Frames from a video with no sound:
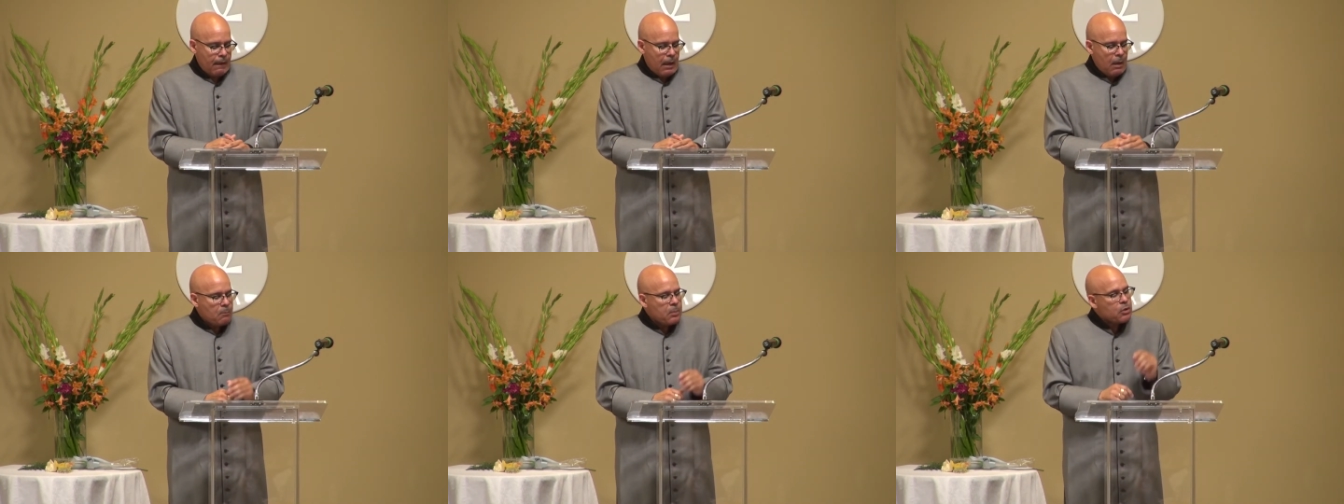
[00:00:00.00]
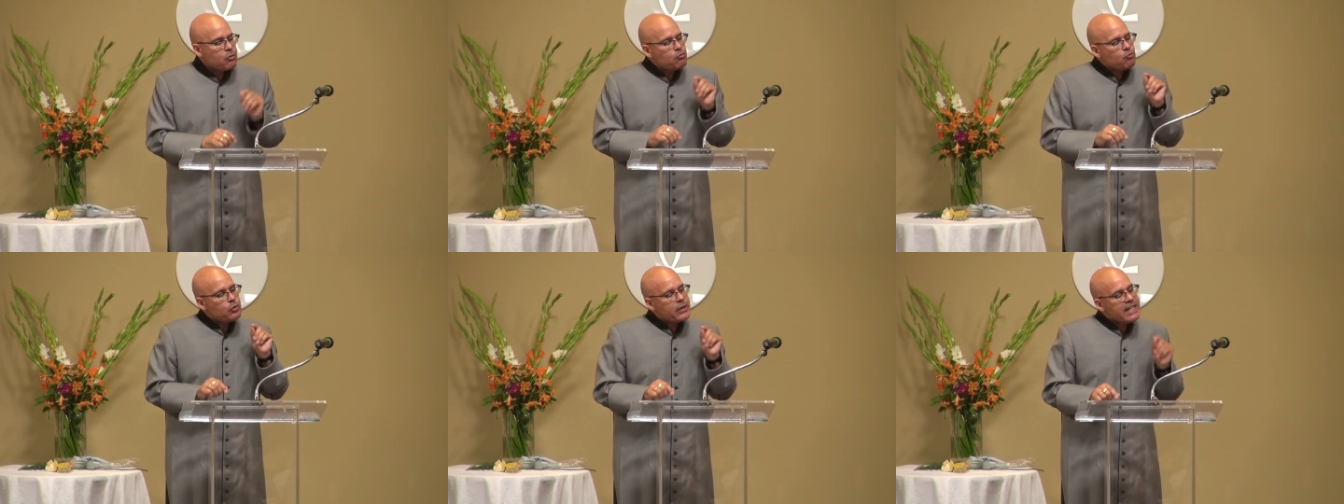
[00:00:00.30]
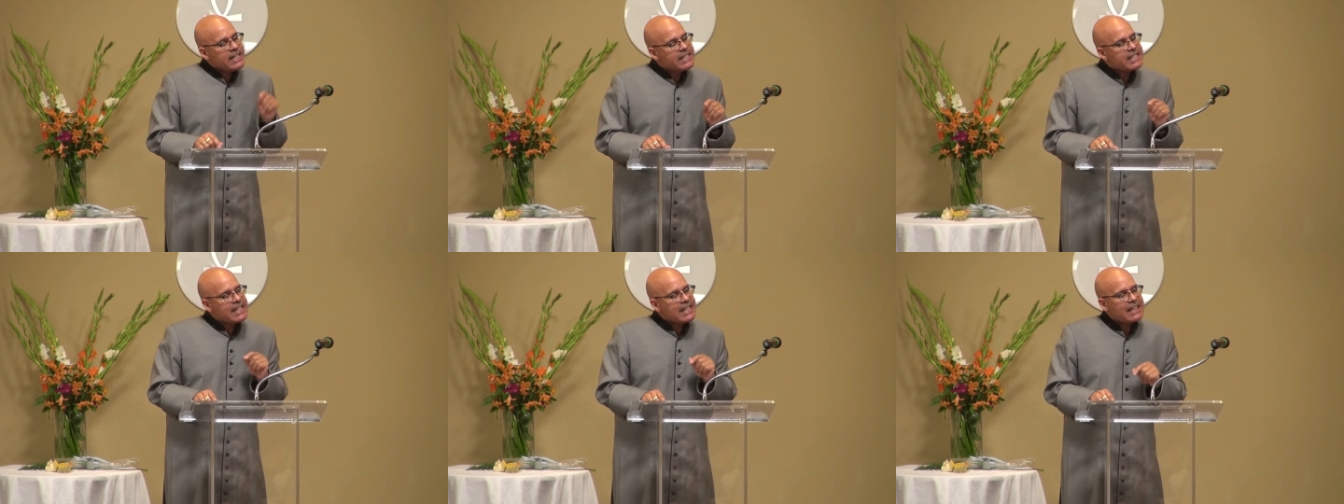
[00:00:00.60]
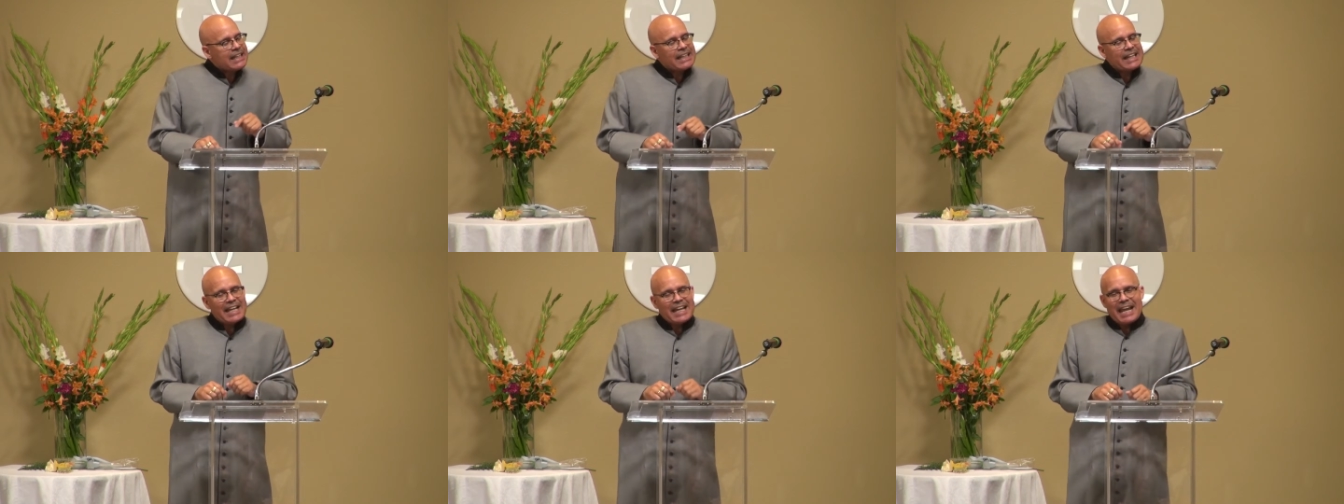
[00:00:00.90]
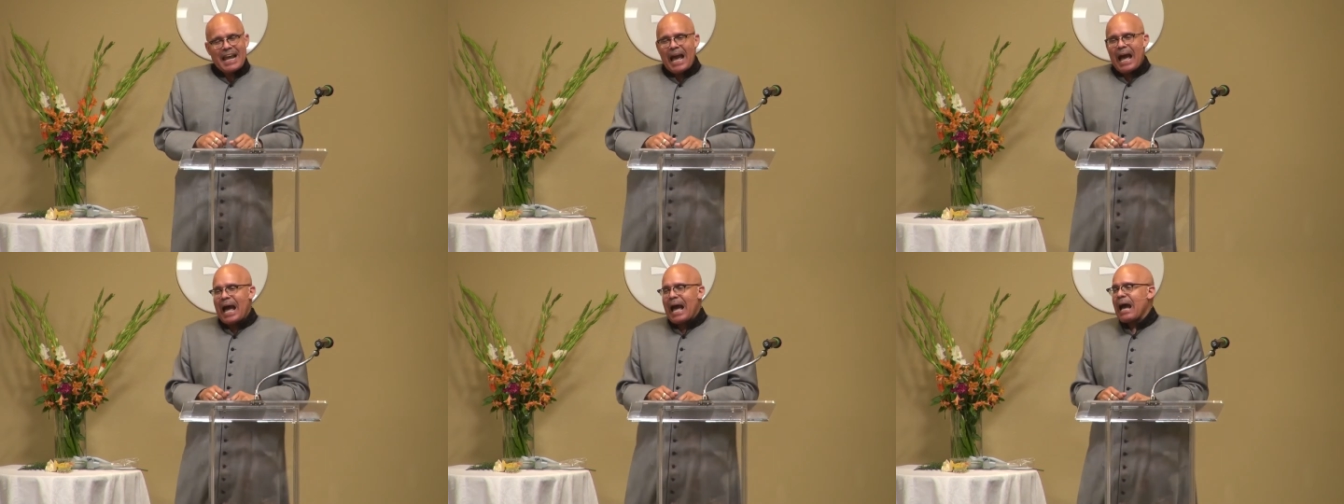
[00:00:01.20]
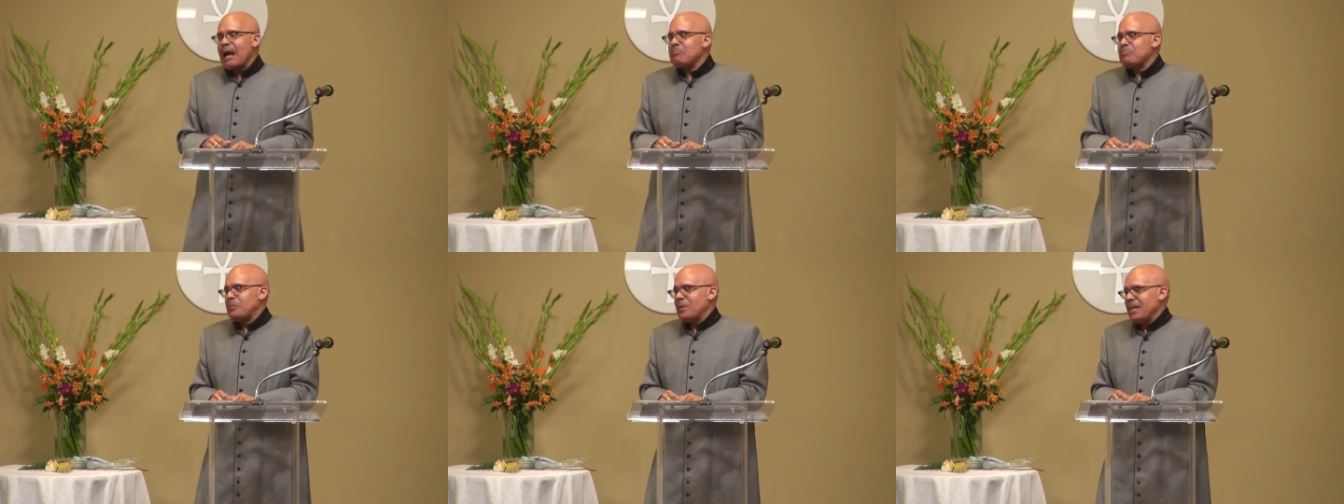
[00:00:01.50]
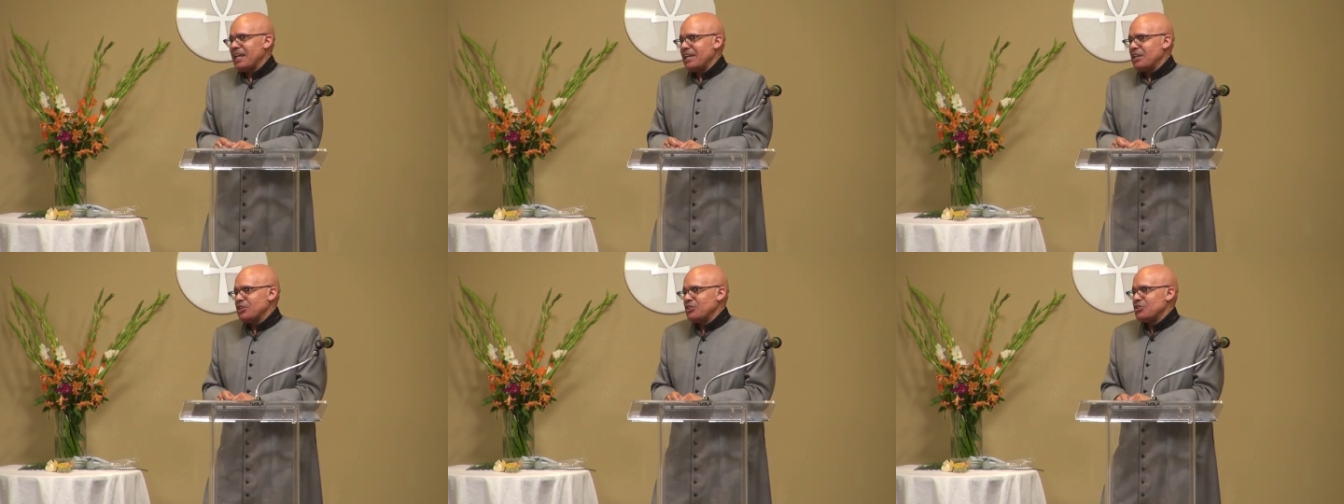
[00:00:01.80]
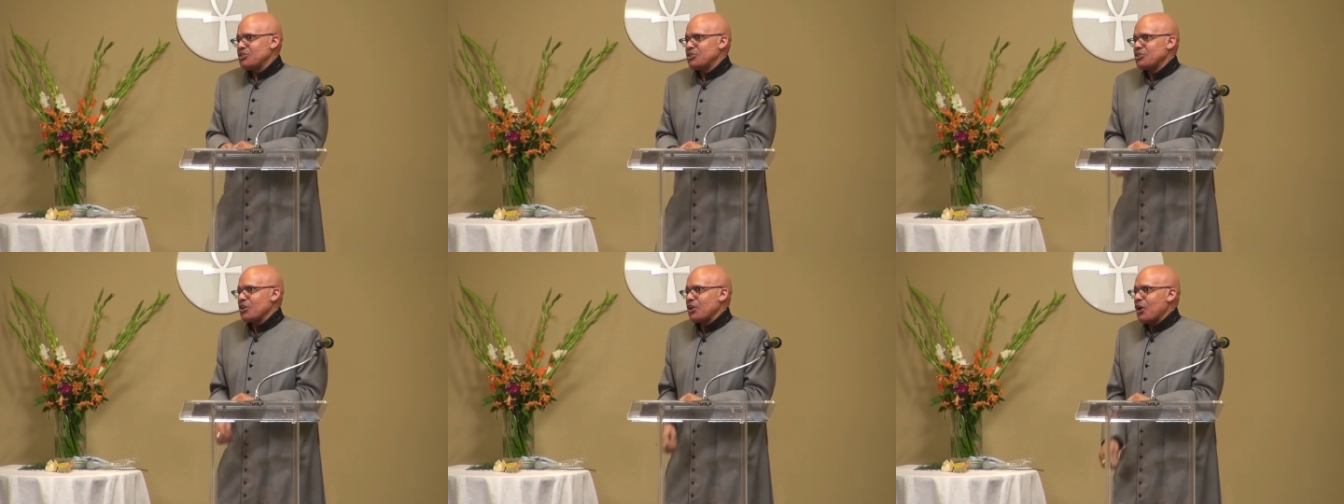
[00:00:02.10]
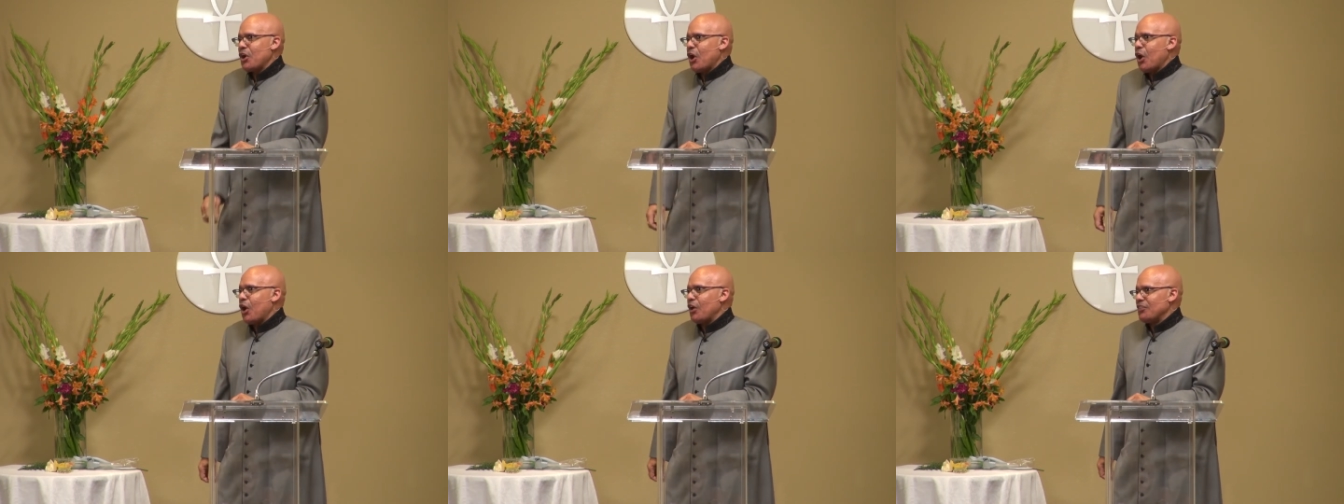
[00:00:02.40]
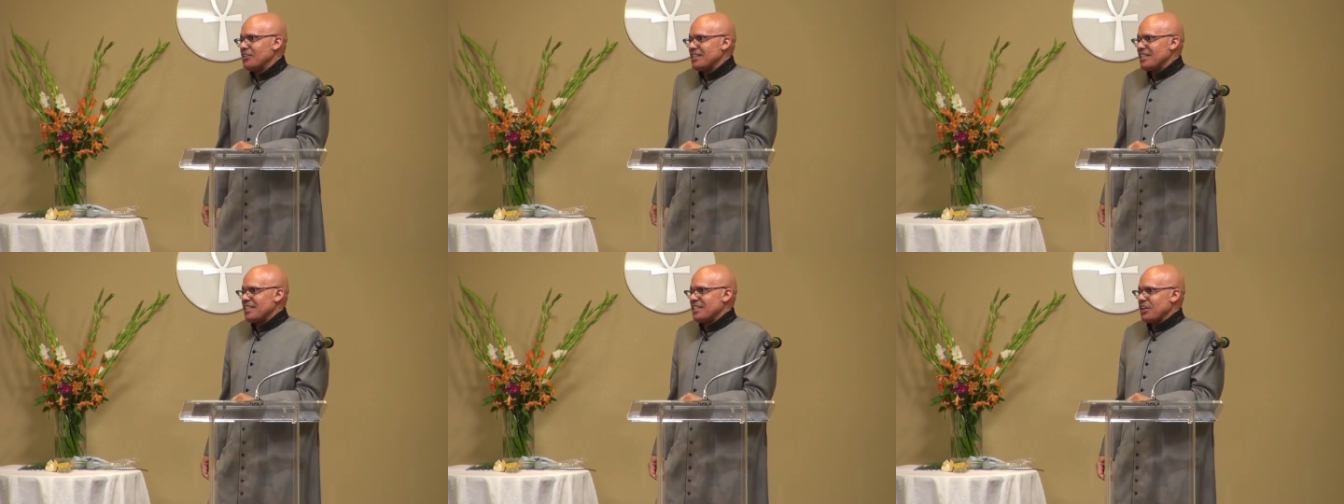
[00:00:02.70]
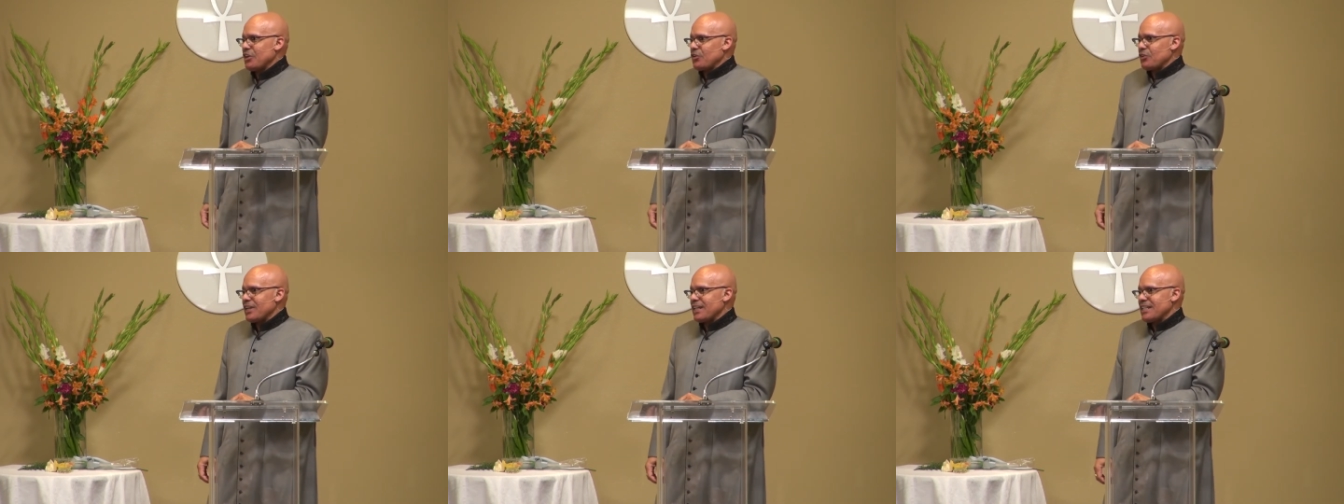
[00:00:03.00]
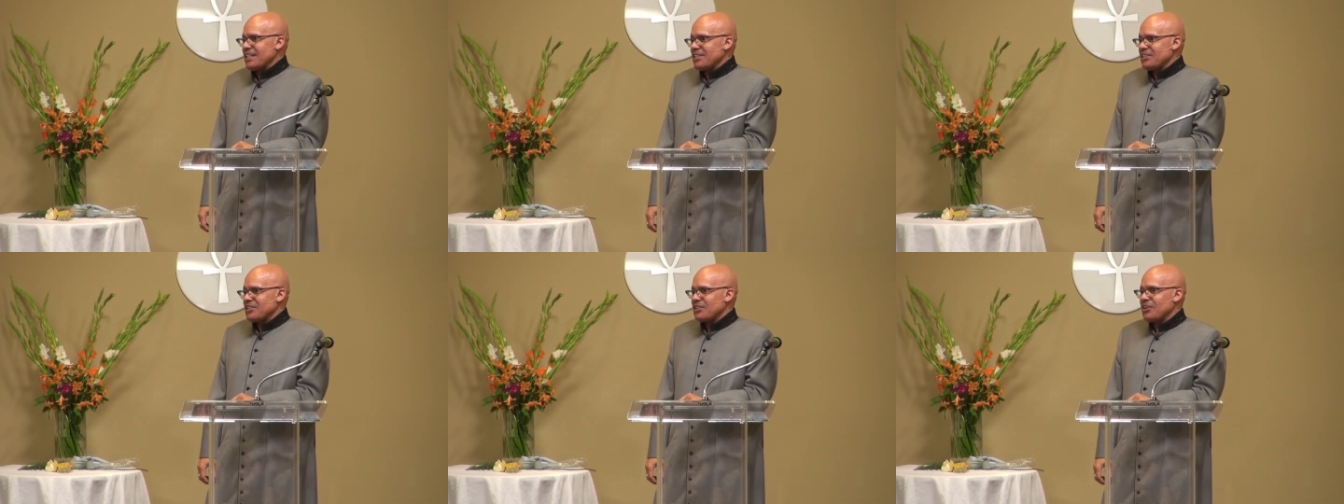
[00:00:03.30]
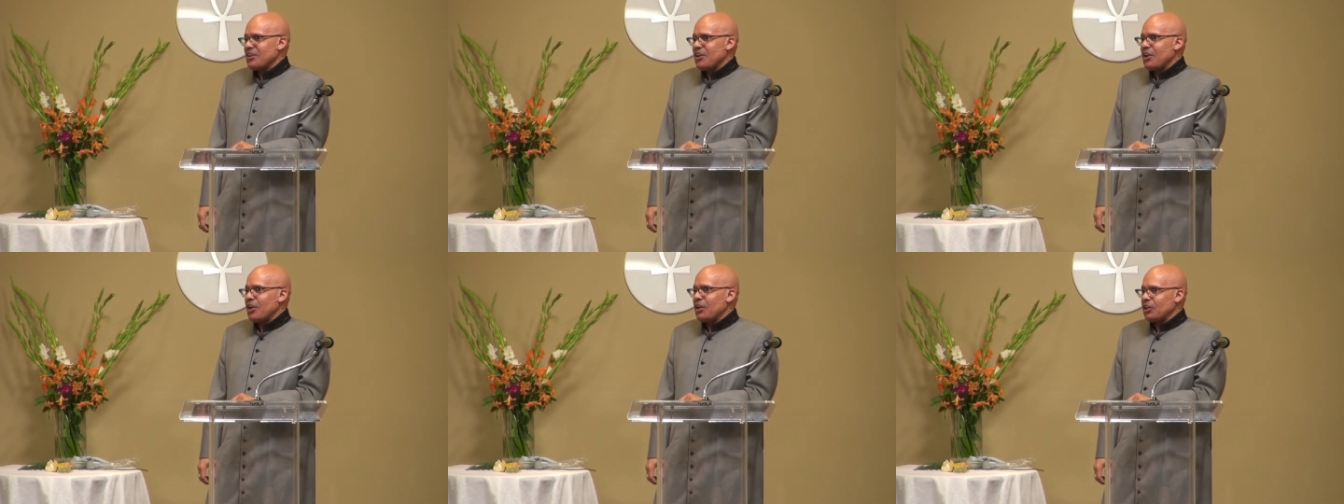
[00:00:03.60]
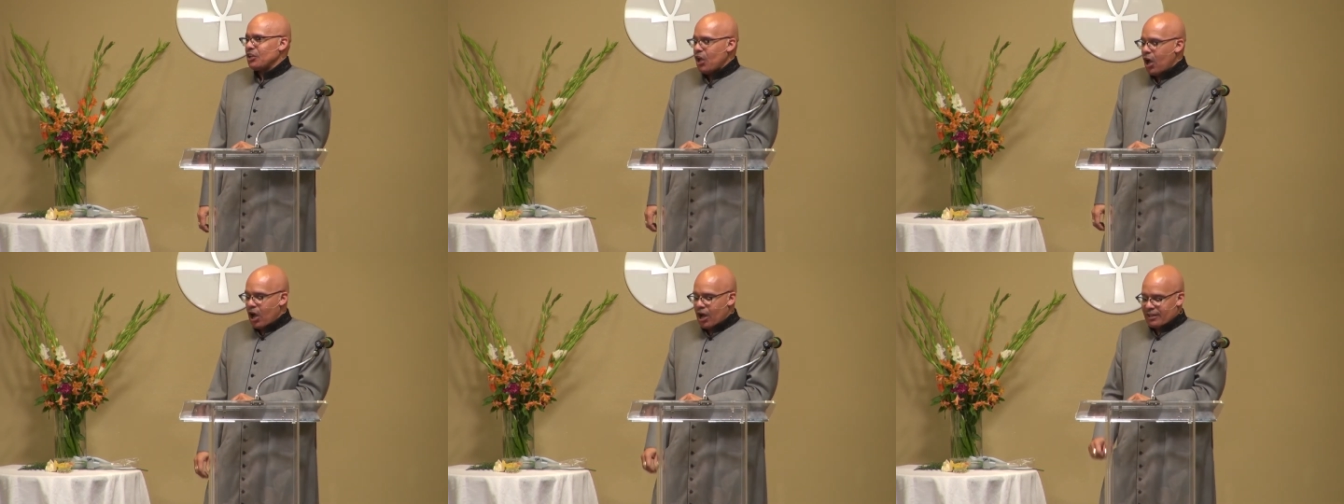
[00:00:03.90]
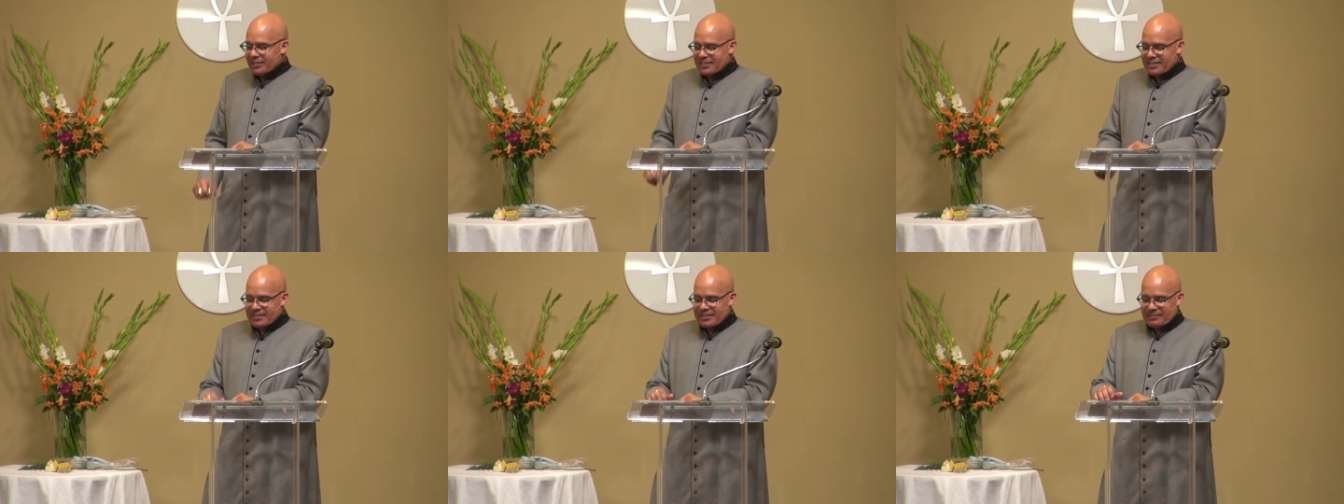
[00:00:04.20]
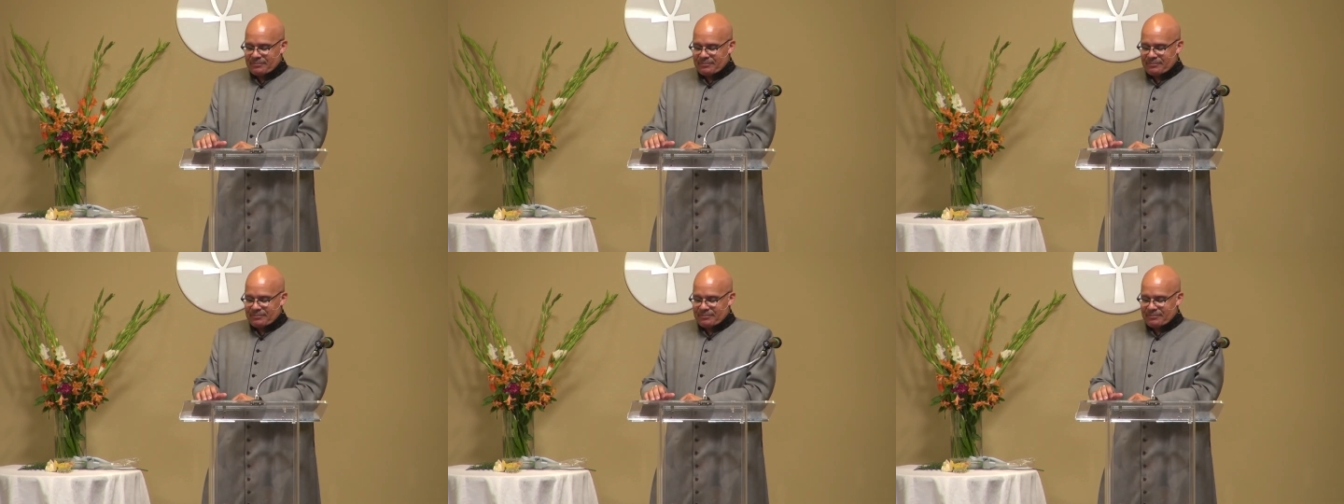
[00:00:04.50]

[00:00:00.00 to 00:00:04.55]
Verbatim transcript: But recently, I binged on the series Lost.